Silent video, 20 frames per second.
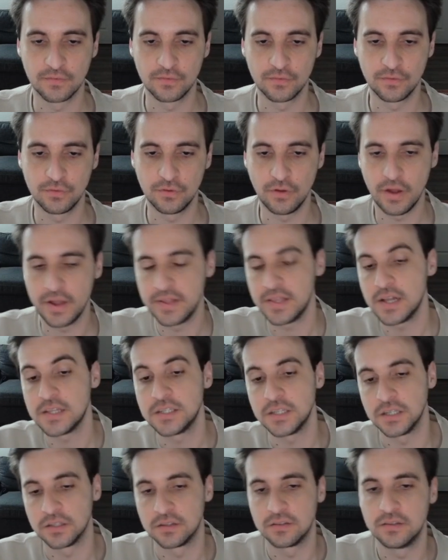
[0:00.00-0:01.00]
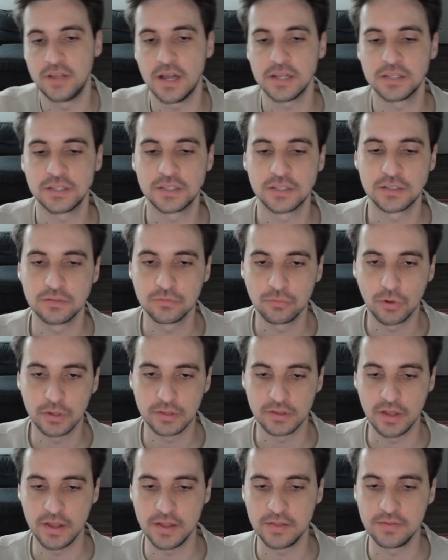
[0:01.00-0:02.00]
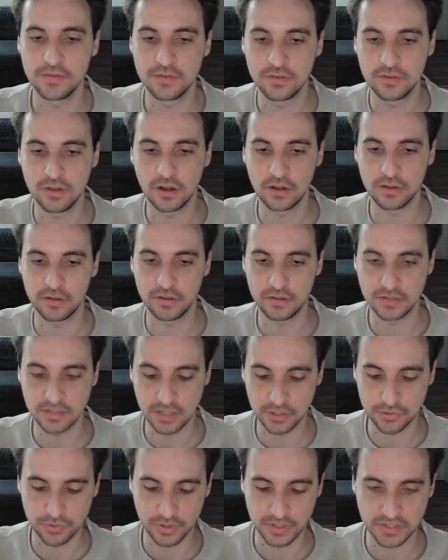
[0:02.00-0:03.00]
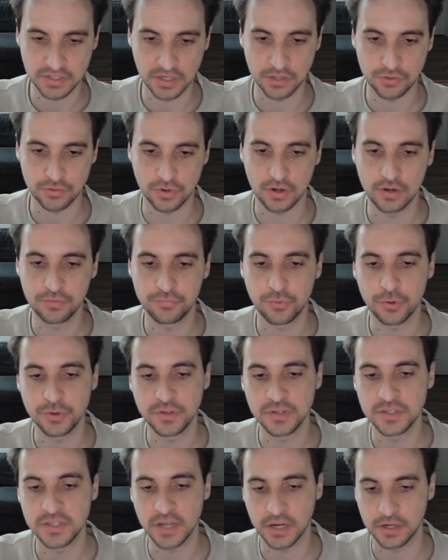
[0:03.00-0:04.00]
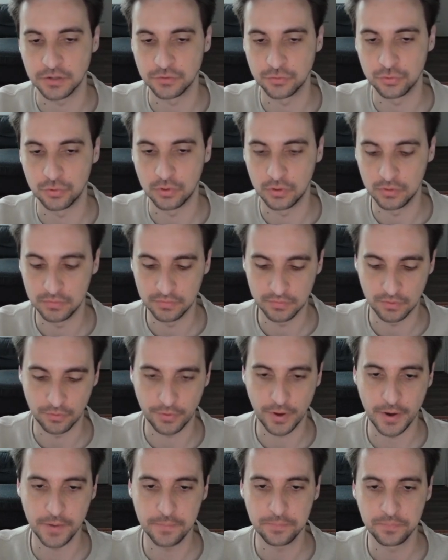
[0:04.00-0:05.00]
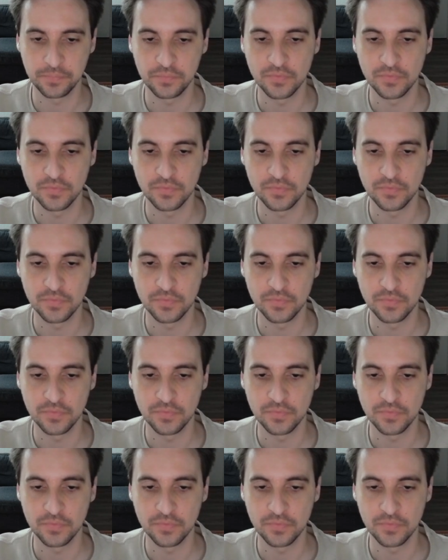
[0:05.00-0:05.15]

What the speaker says: And that's it. That's what, and etc. for the second tool. Okay.